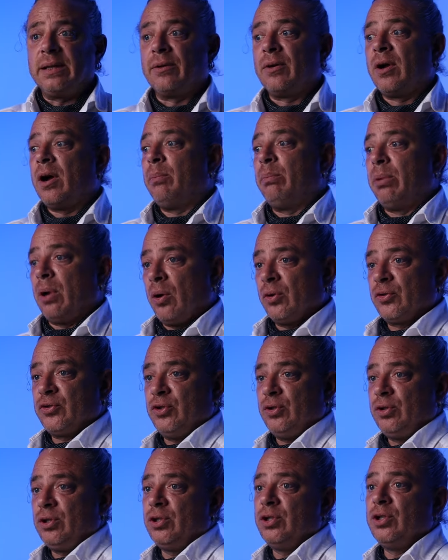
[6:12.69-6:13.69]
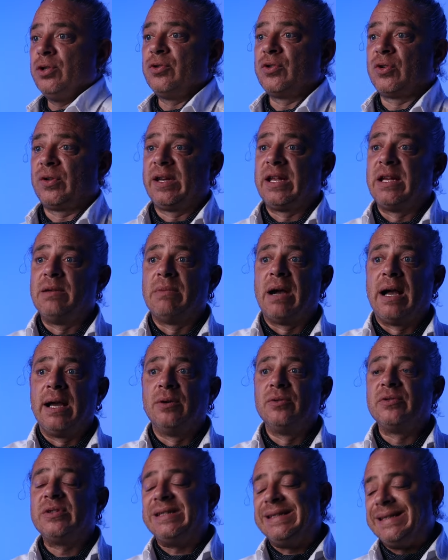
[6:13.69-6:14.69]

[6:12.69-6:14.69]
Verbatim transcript: There are blocks you can use on emails.